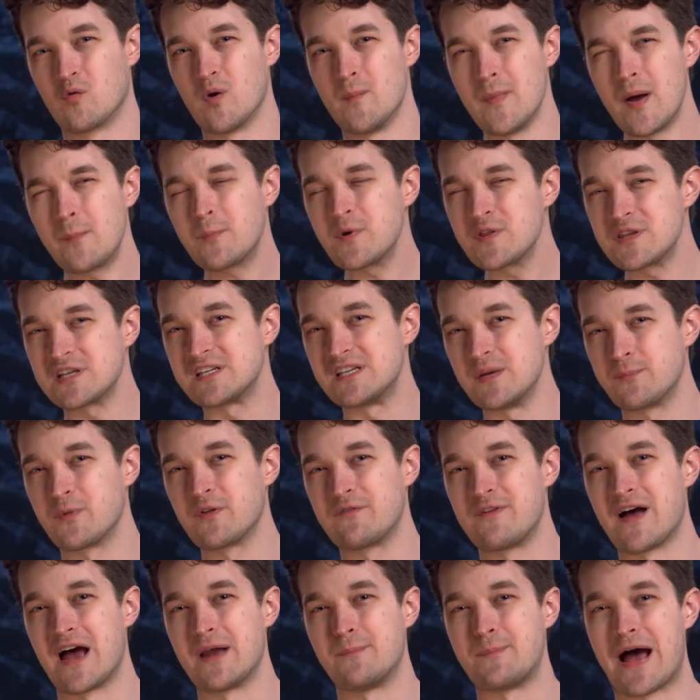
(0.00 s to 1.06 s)
Remember the
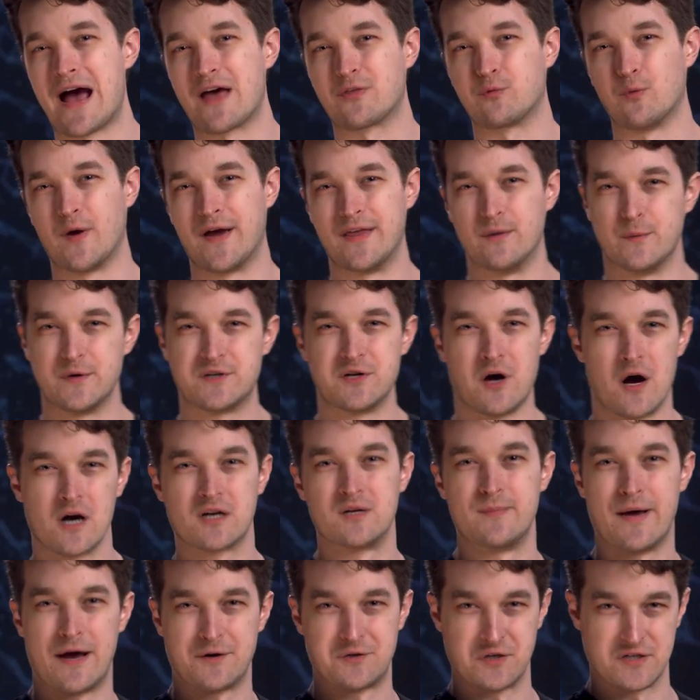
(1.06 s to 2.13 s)
simplified pathway that we
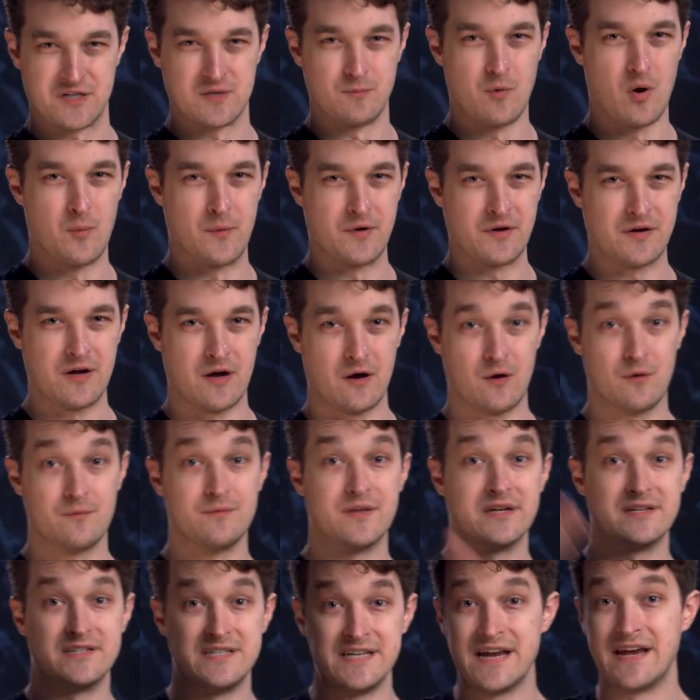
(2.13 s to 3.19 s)
talked about just a moment ago,
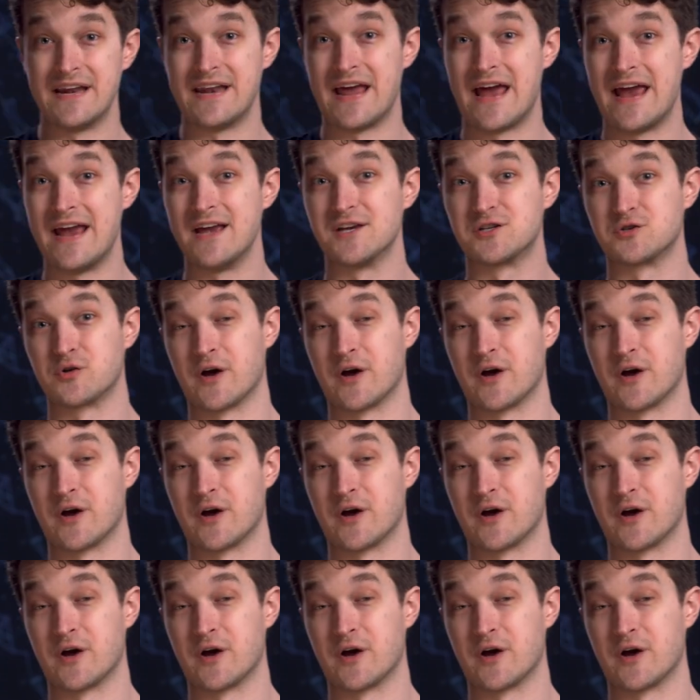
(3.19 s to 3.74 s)
that DNA is